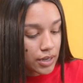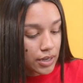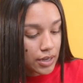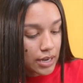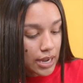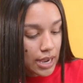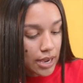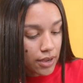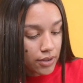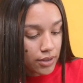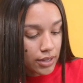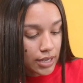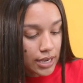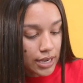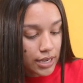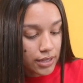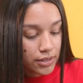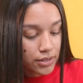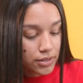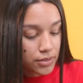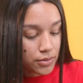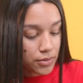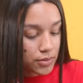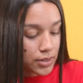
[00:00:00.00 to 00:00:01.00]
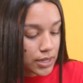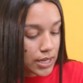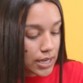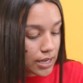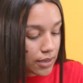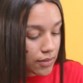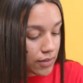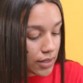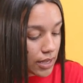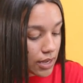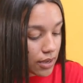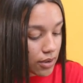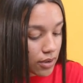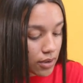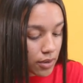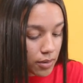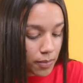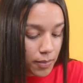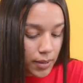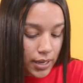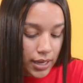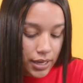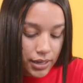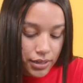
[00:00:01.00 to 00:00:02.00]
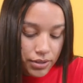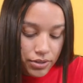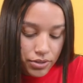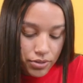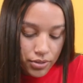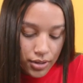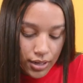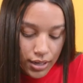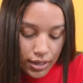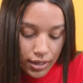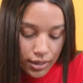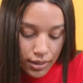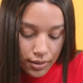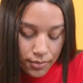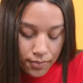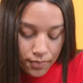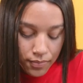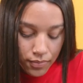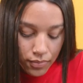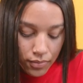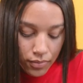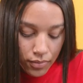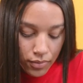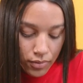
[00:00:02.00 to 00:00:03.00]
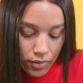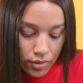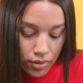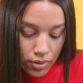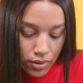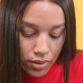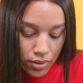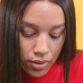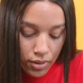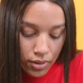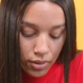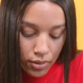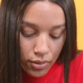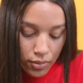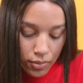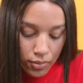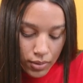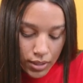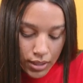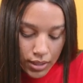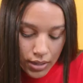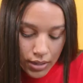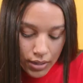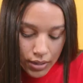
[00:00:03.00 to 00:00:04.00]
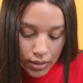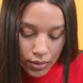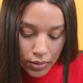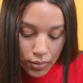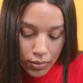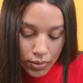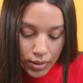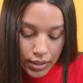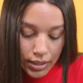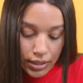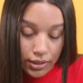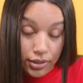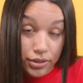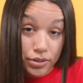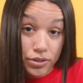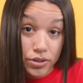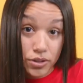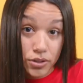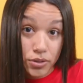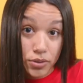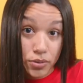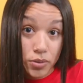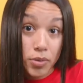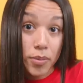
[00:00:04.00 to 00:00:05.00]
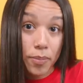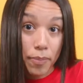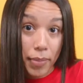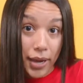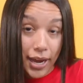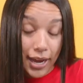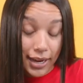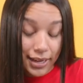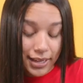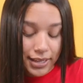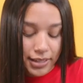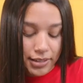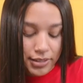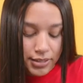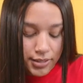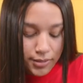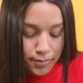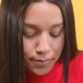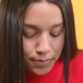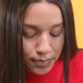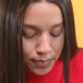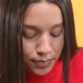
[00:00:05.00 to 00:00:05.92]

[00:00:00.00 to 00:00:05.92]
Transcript: Now that we have that all patted dry, we are going to pack it.